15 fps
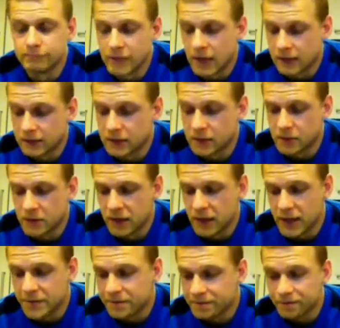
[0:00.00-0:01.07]
That's going to
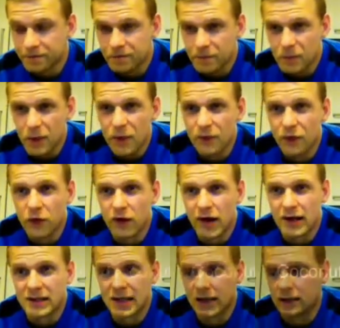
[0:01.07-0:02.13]
be 4
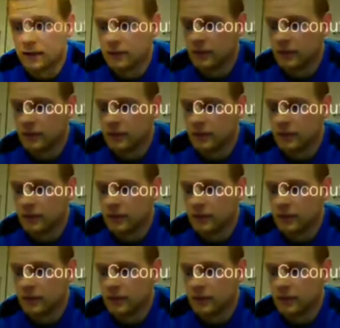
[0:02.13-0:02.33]
out of 10.